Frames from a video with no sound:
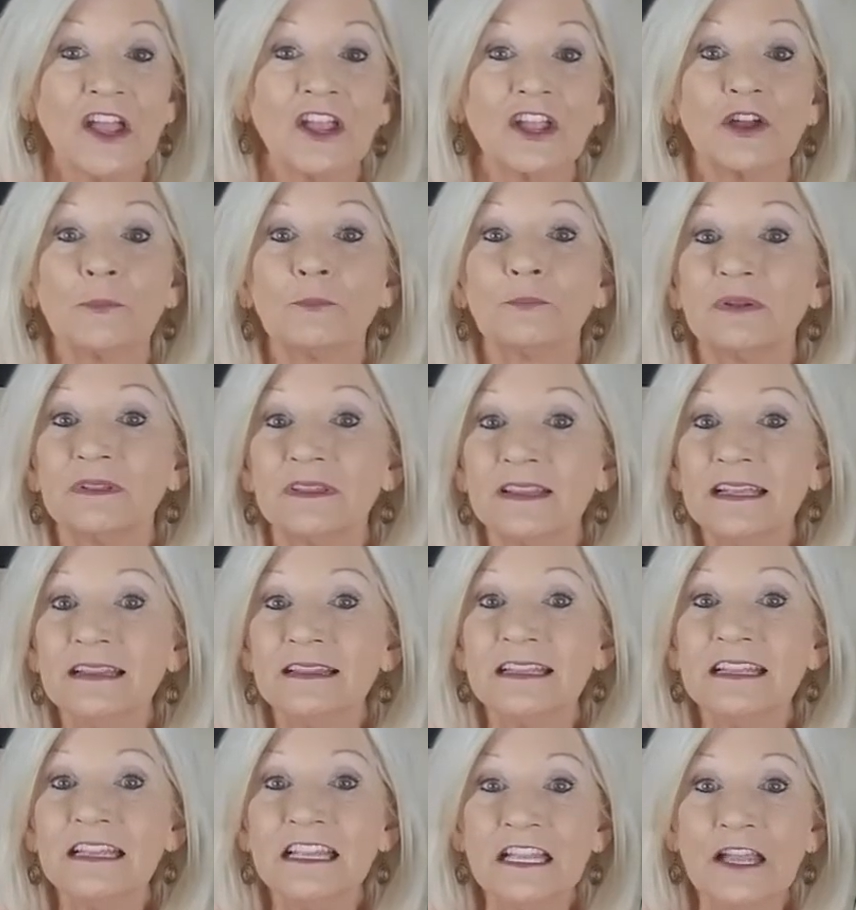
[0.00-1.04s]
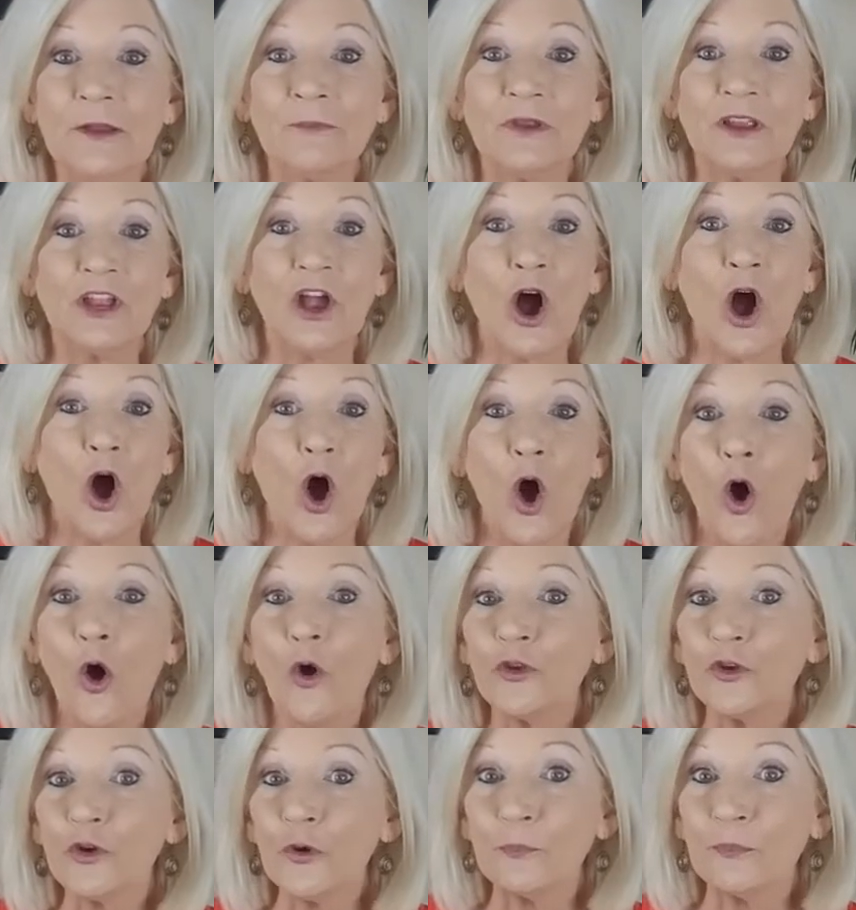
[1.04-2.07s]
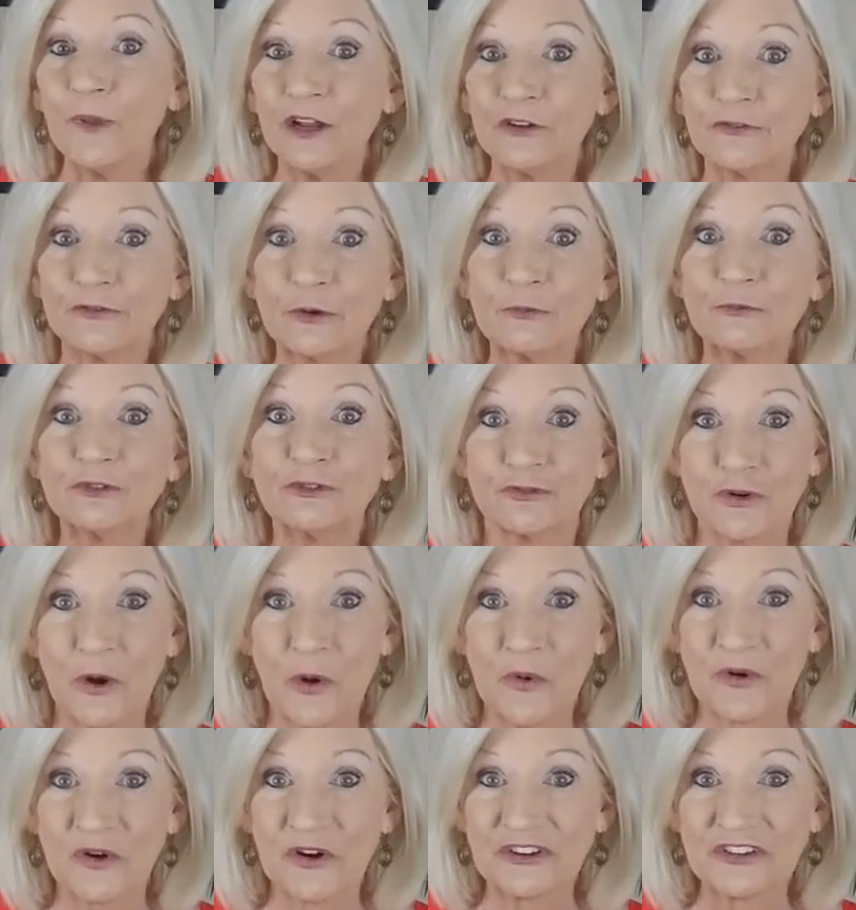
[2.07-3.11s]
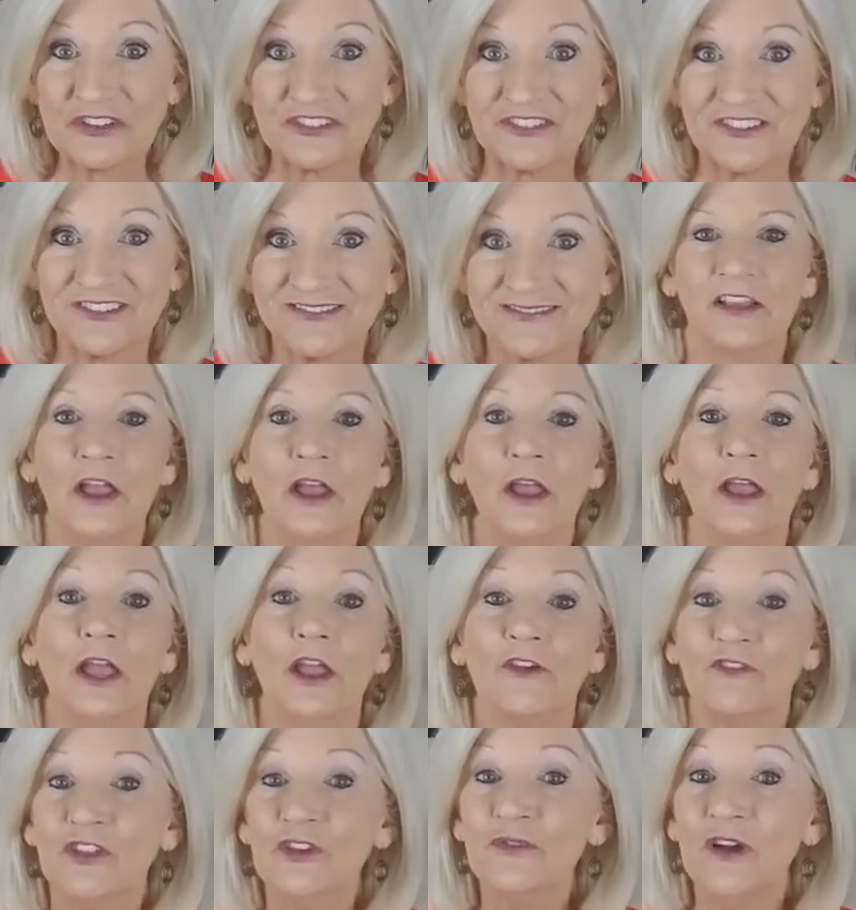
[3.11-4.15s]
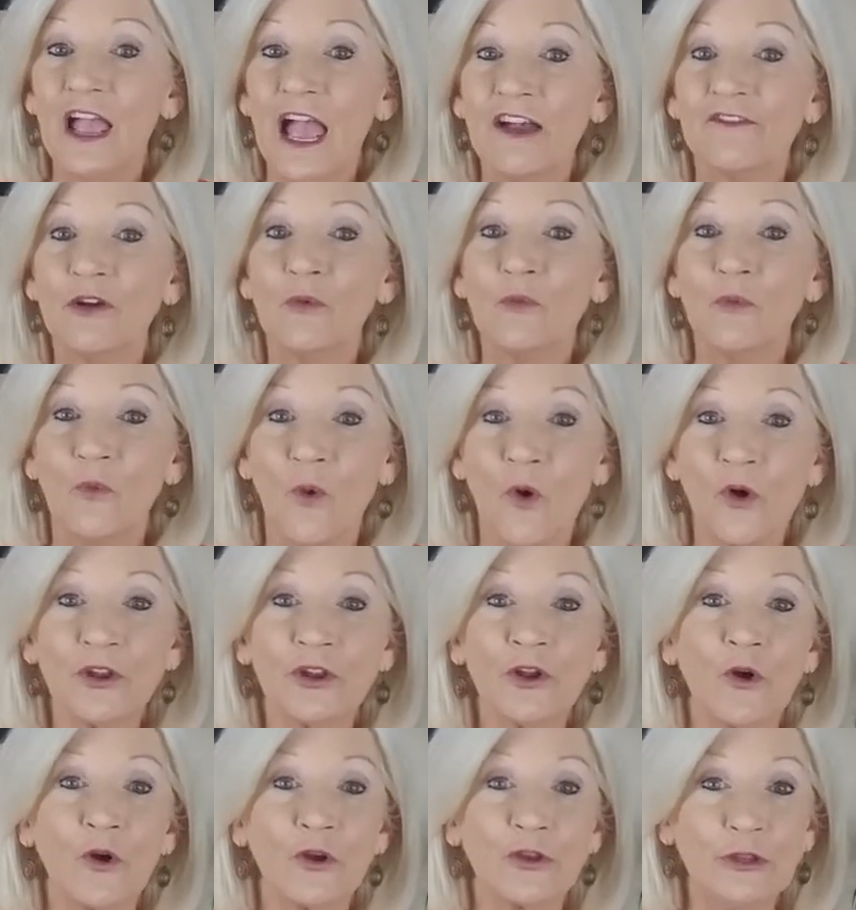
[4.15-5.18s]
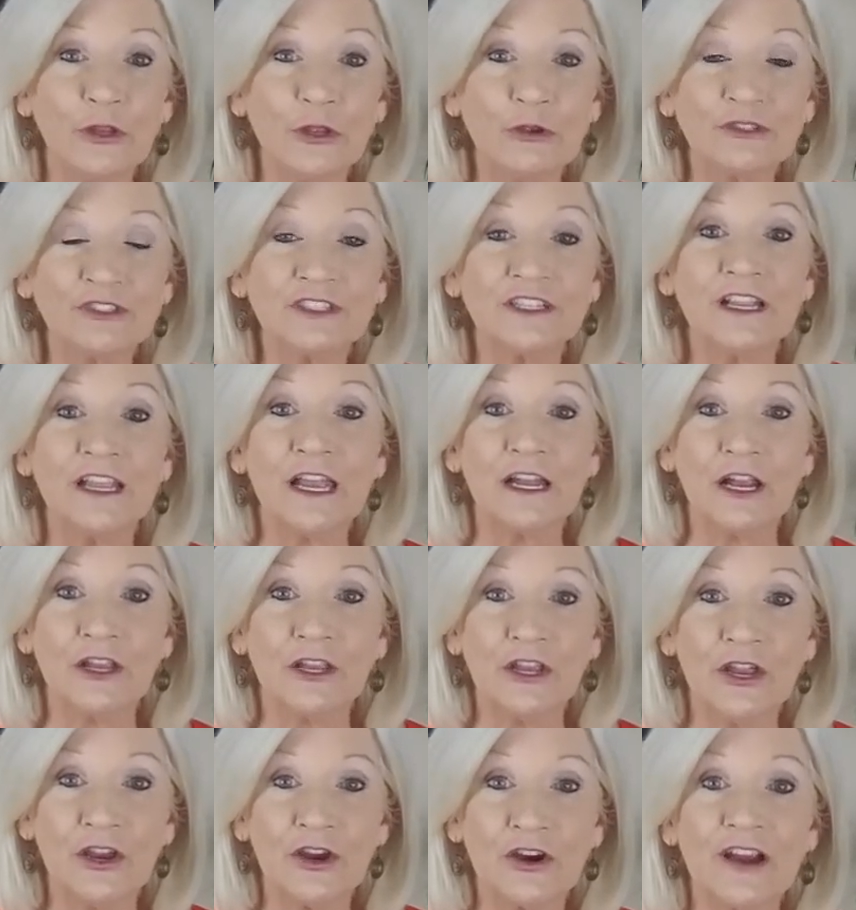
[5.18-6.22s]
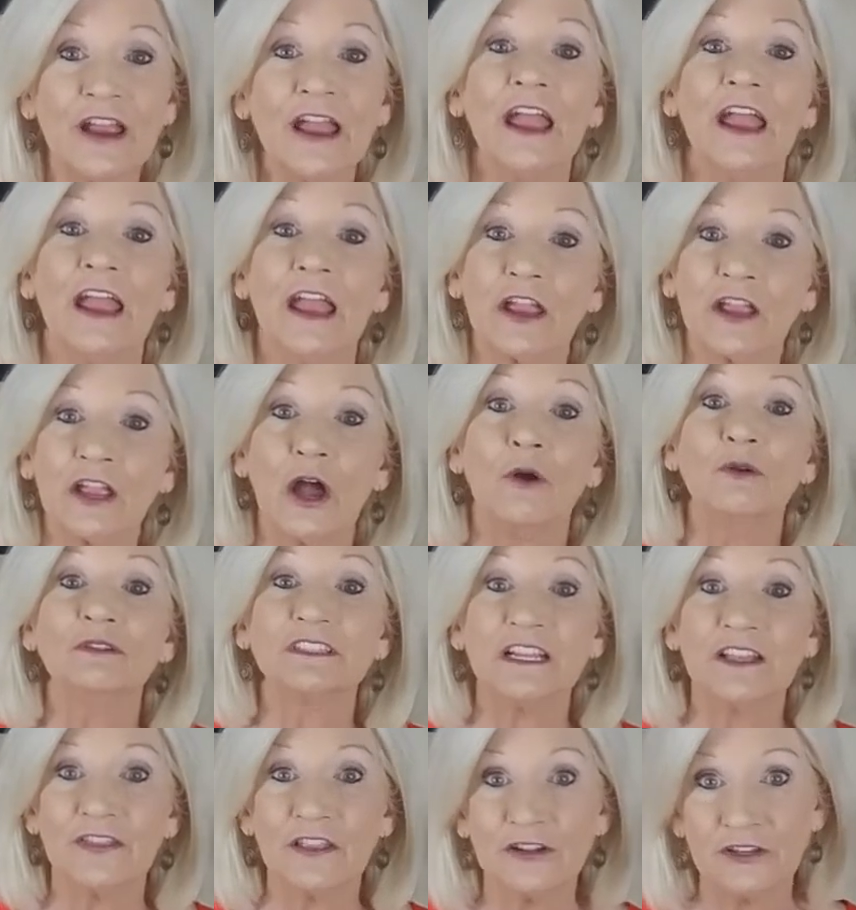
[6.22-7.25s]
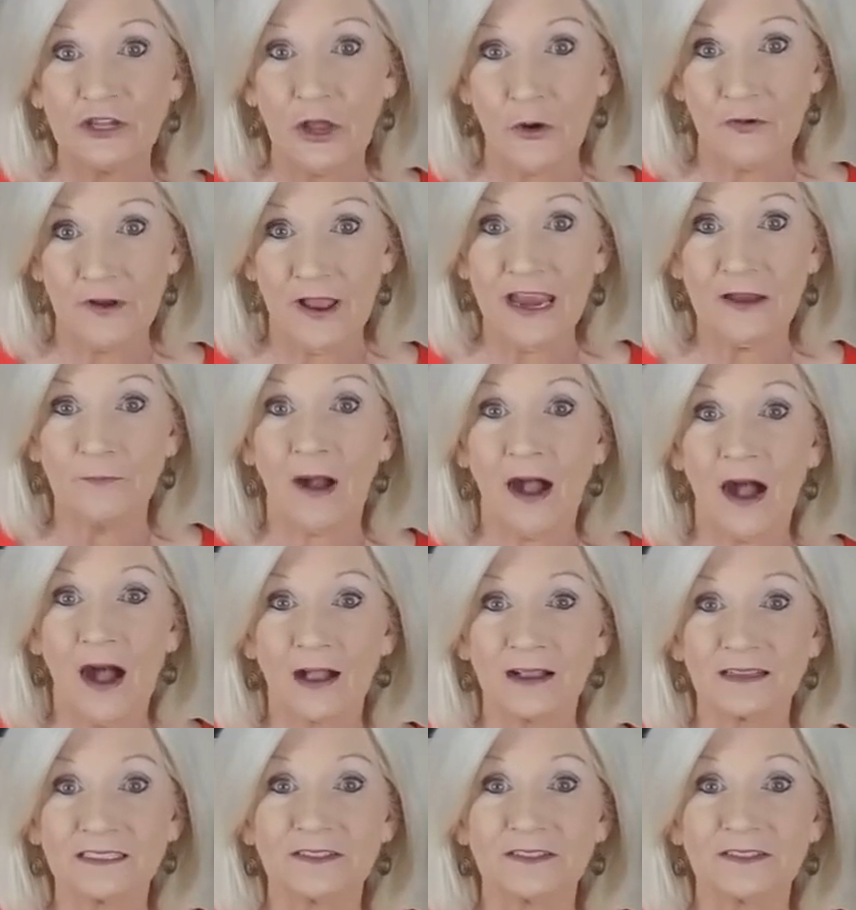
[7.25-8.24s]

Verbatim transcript: Completely empty all your bedroom drawers. If you haven't worn it or used it in a year, it goes in the donate box.